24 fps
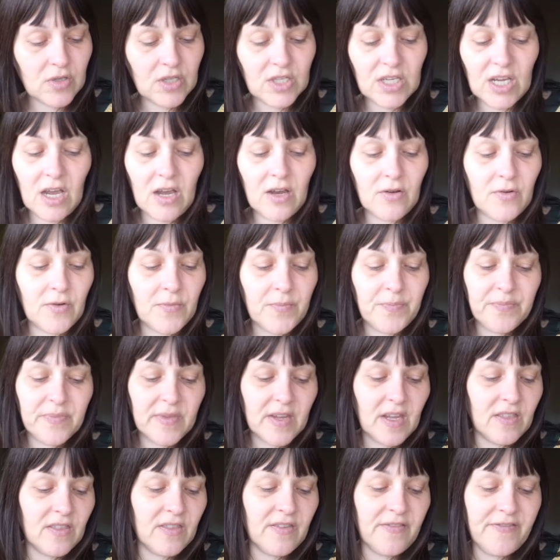So
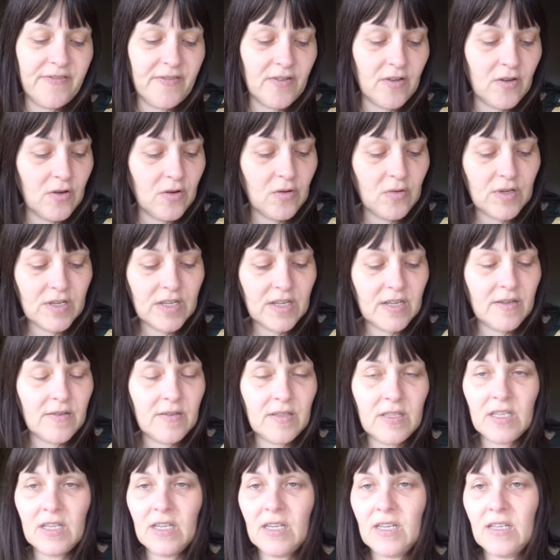the food,
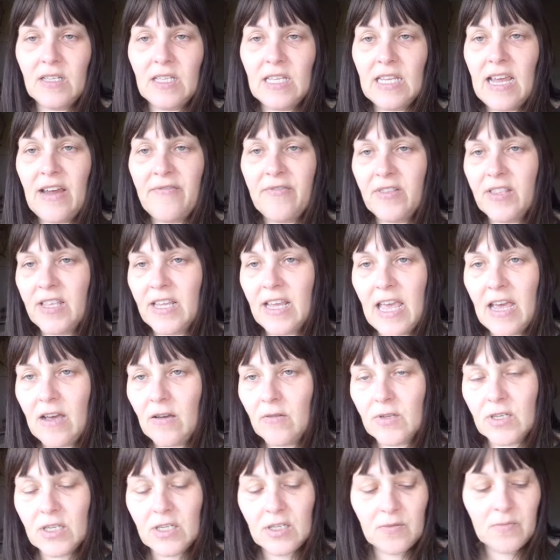the, the everything
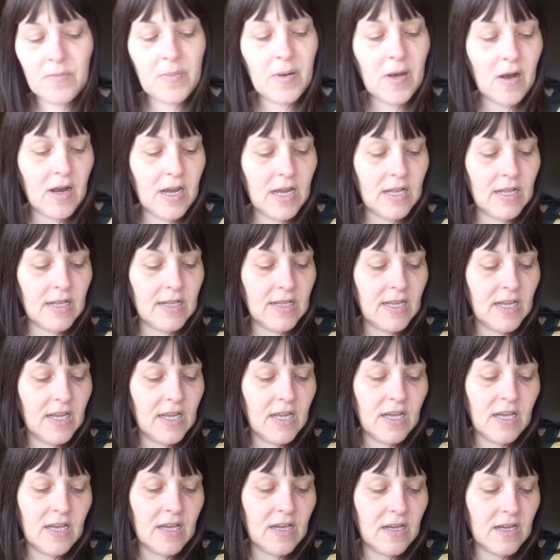else pile,
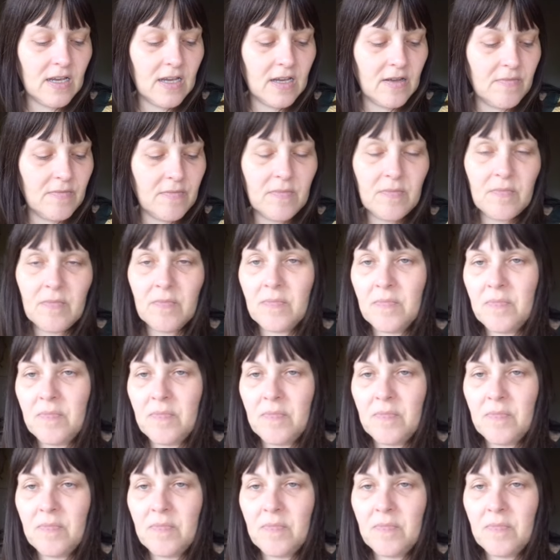um,